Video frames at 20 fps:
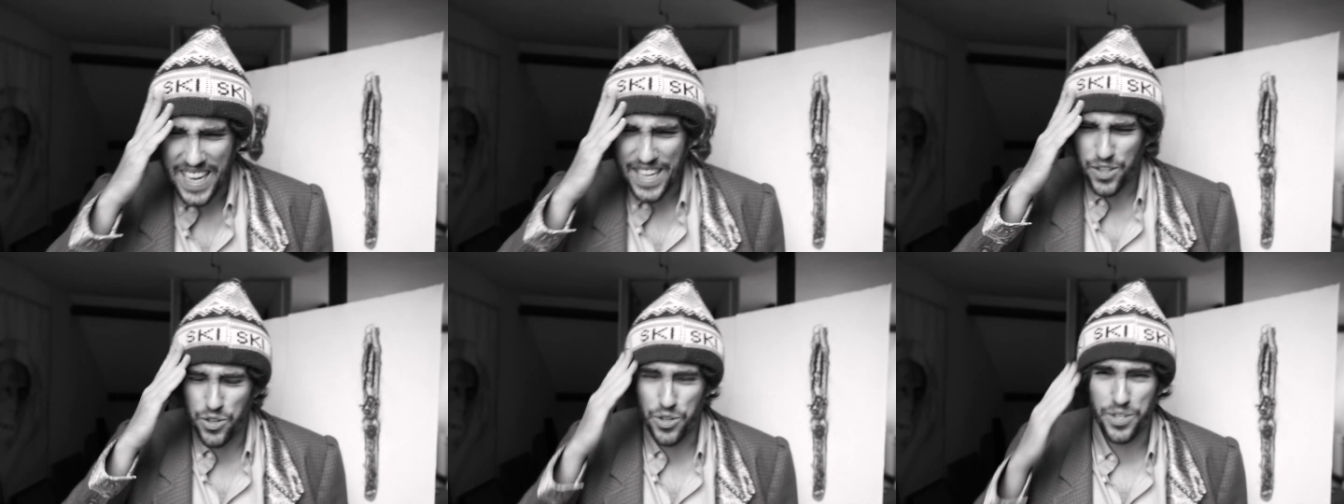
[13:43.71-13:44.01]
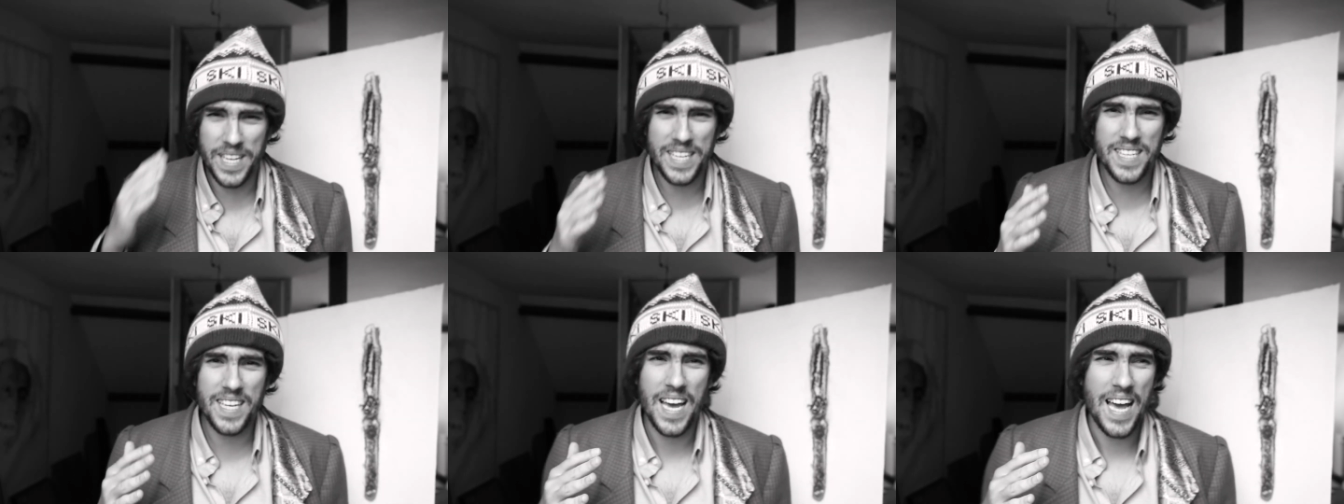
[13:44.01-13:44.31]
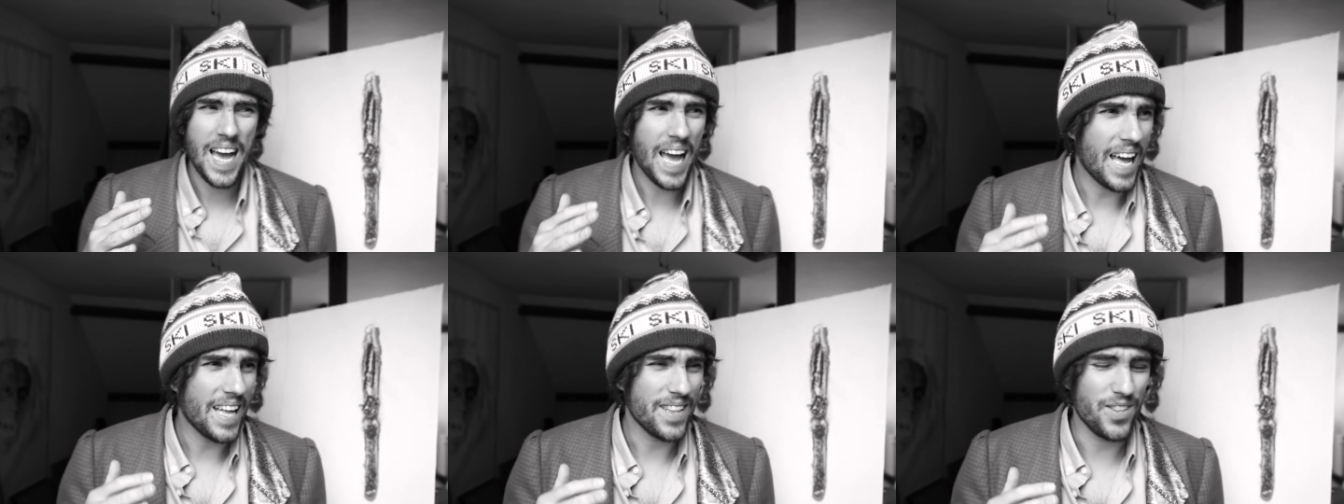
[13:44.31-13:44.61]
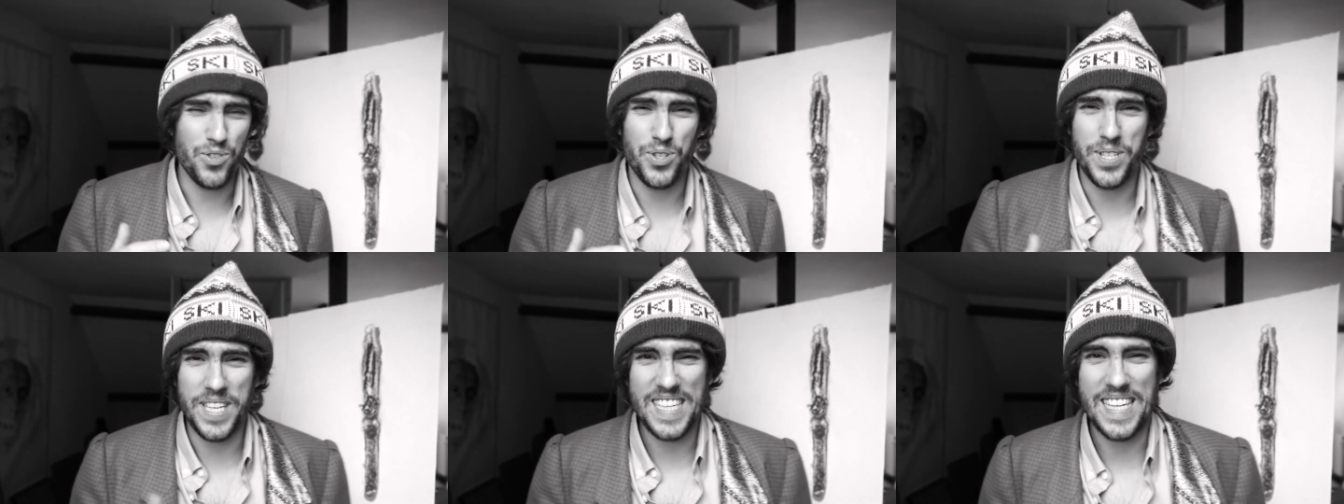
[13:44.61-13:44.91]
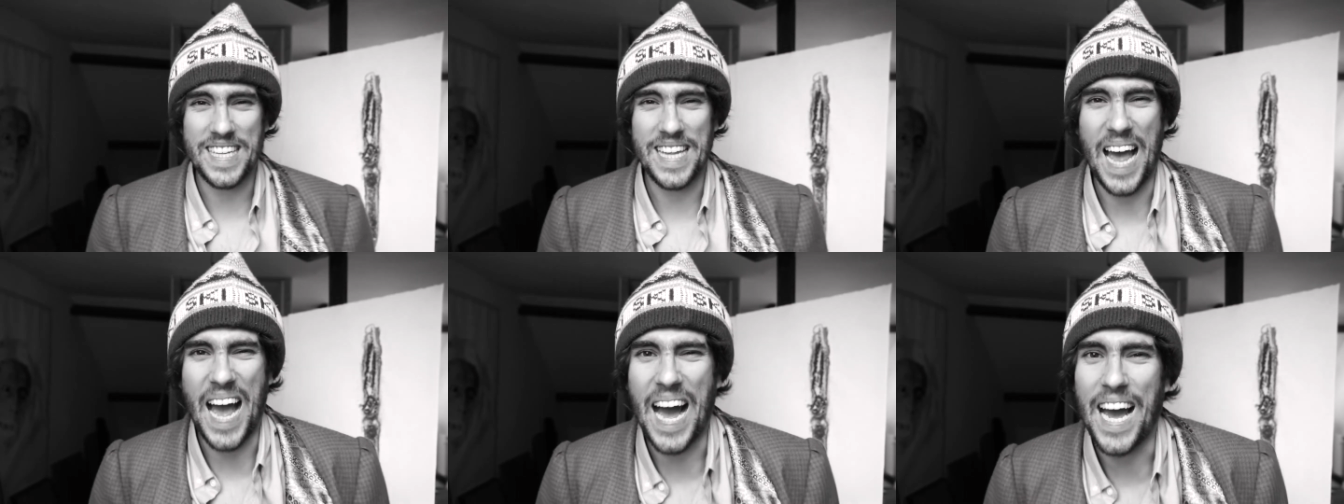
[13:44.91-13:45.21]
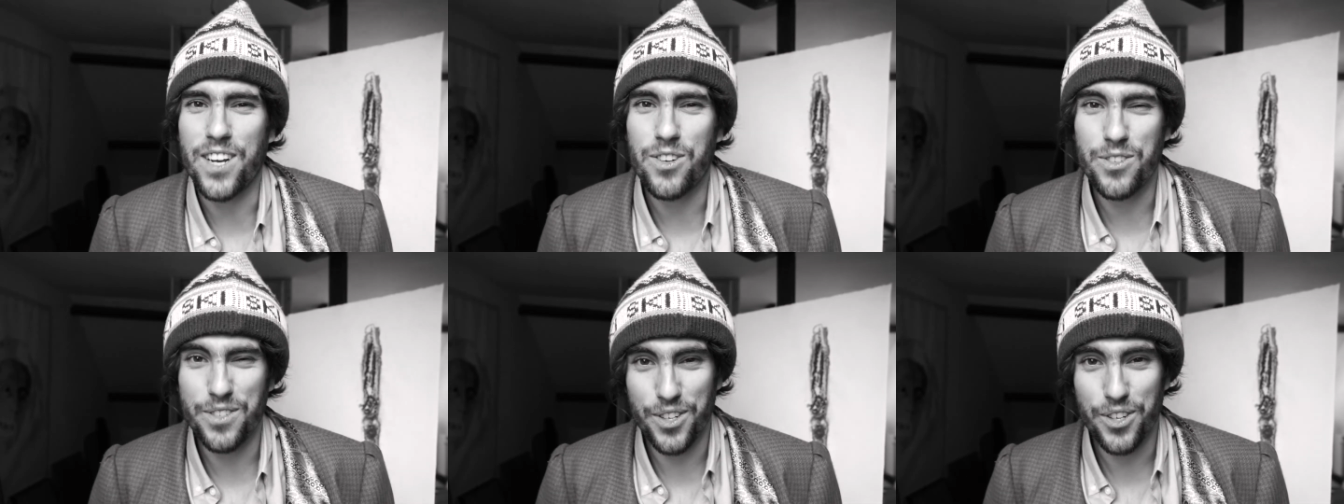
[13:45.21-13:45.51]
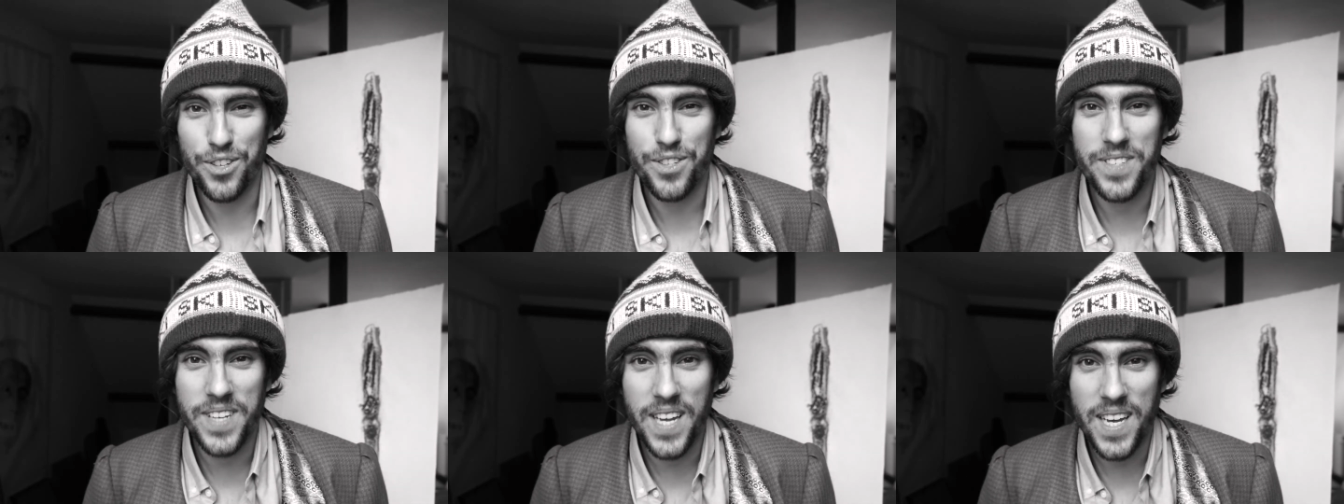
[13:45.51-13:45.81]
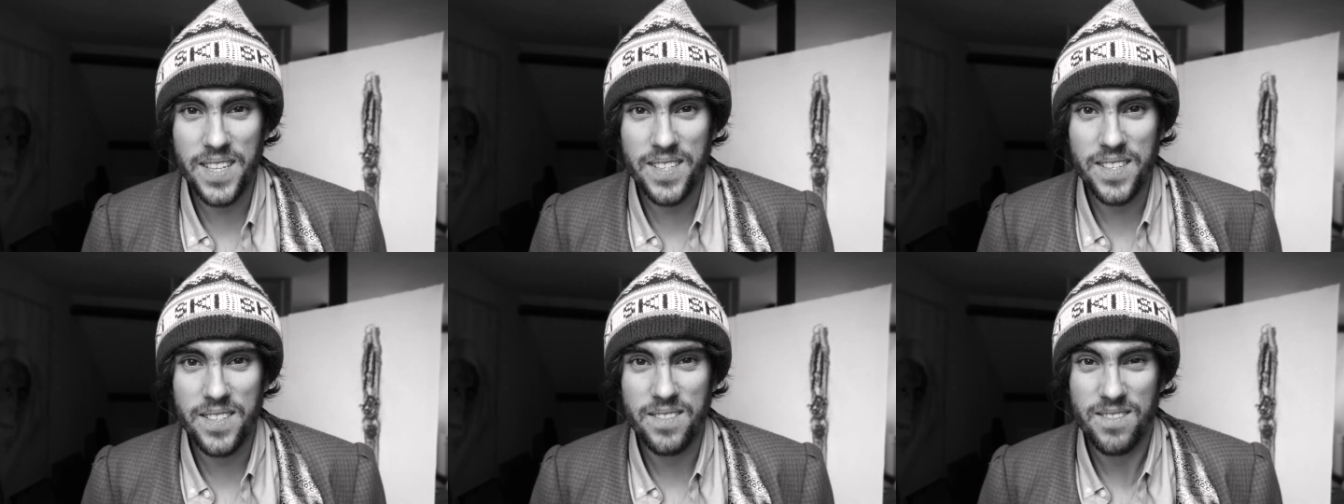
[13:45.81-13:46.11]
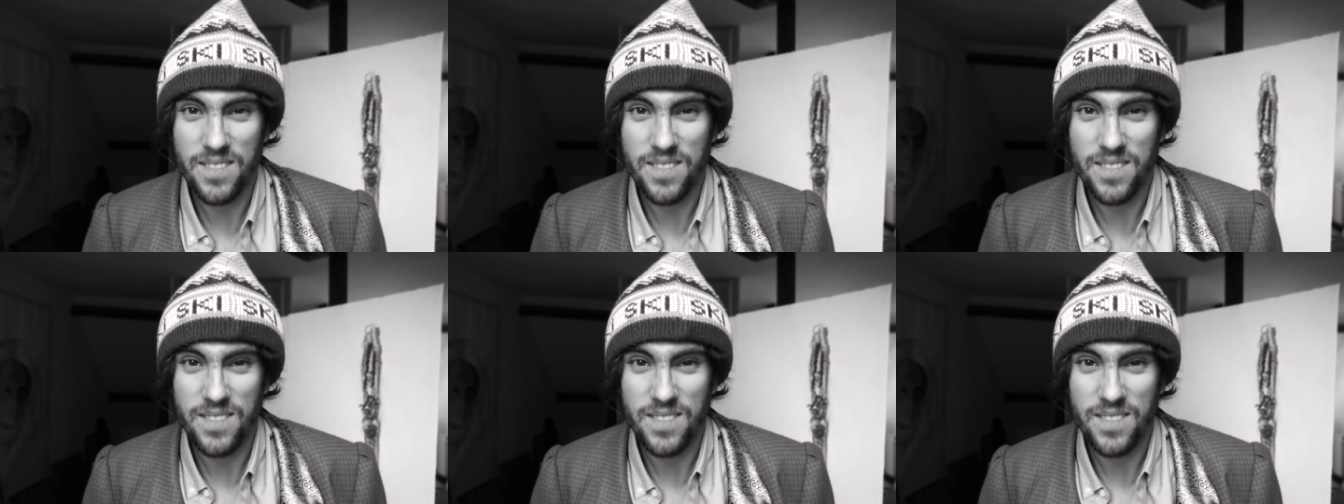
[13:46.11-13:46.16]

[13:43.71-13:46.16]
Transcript: Do you think that I could learn that,